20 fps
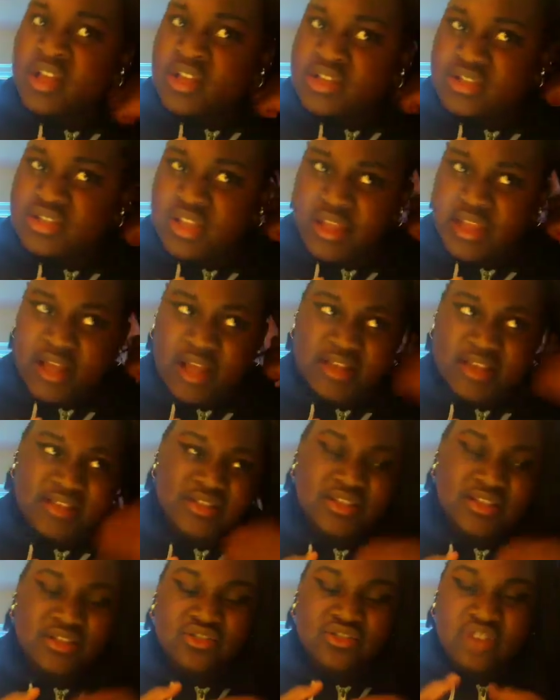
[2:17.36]
So like, I
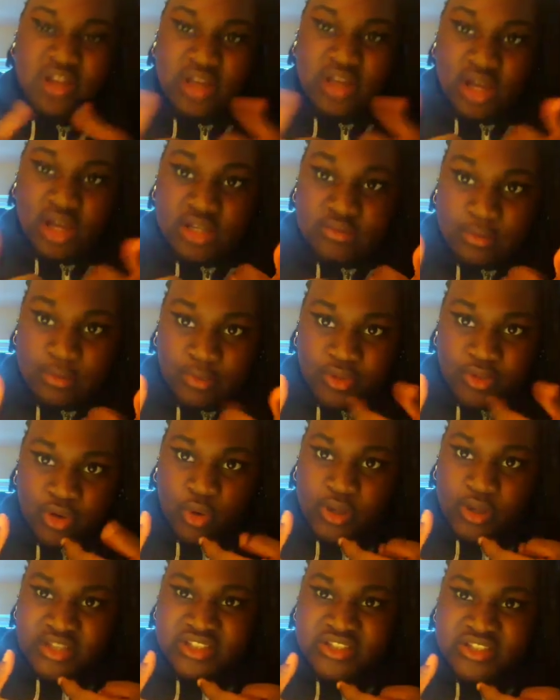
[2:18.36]
continue trying to ask my brother
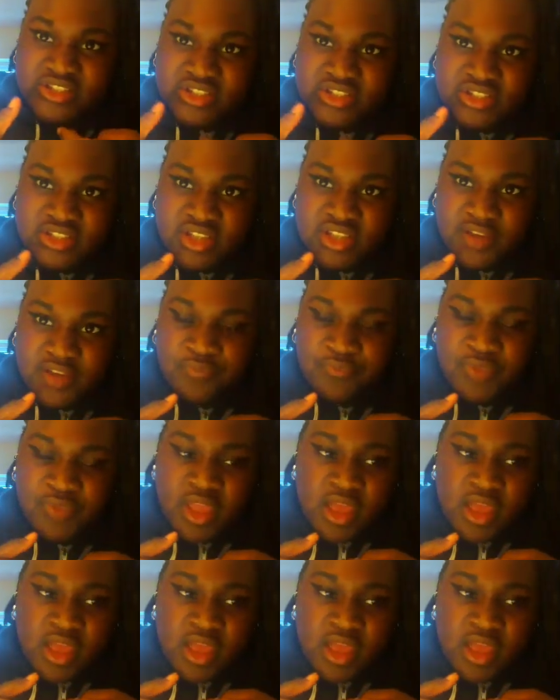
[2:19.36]
questions, yeah.